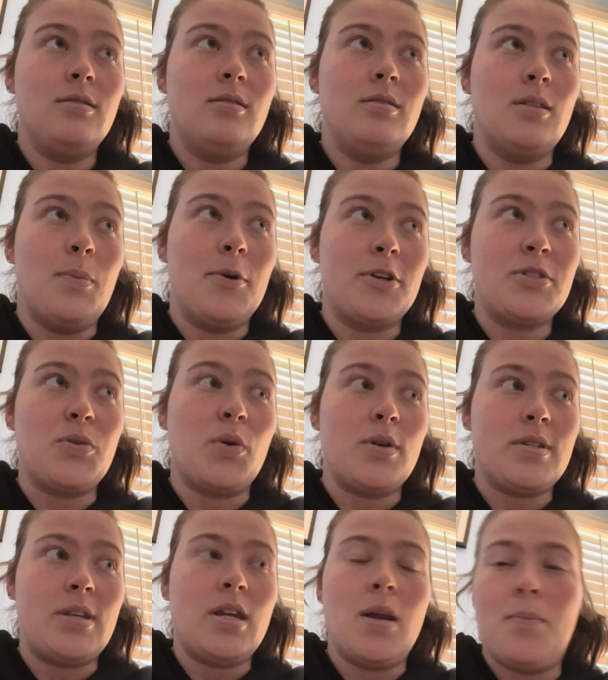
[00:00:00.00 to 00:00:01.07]
the bookstore
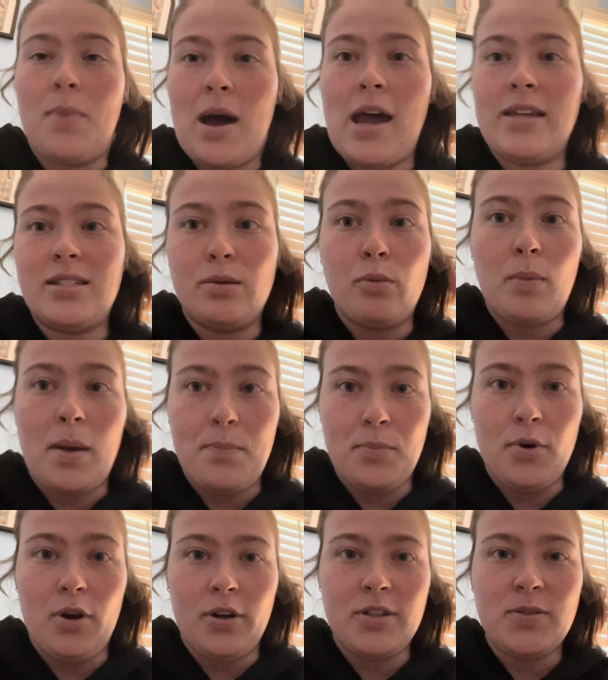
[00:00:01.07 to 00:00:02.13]
is gonna buy some of my
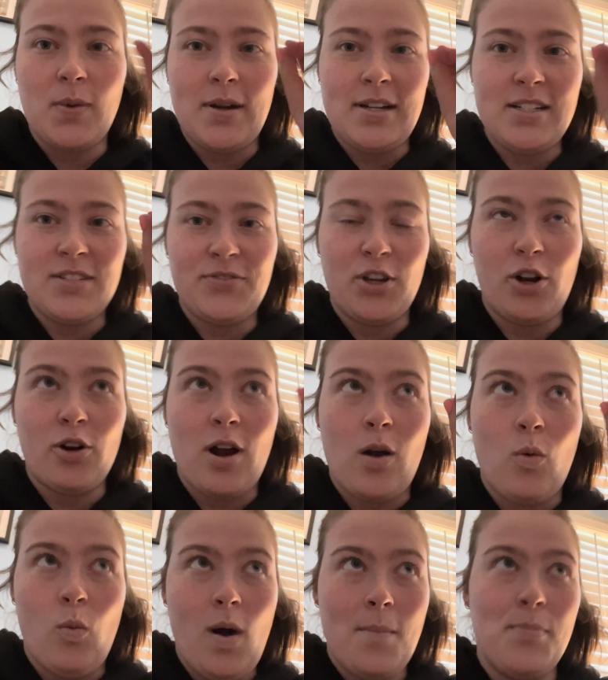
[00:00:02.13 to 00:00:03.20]
books, so I need to figure
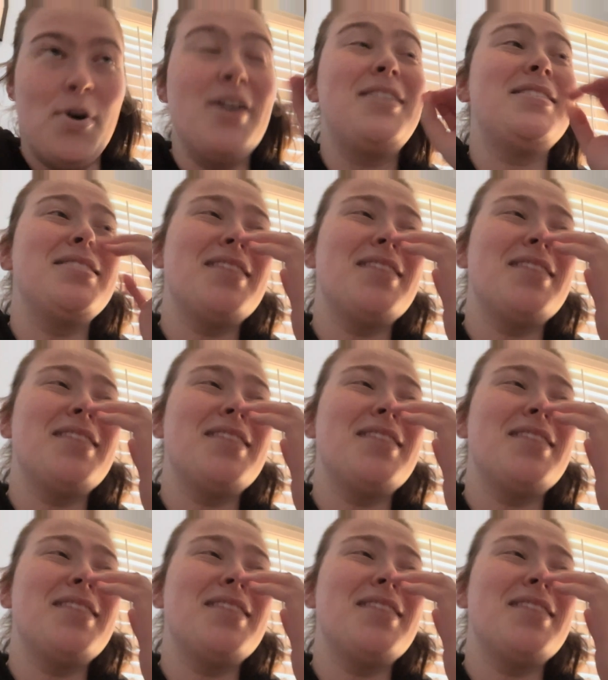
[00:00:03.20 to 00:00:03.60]
out what books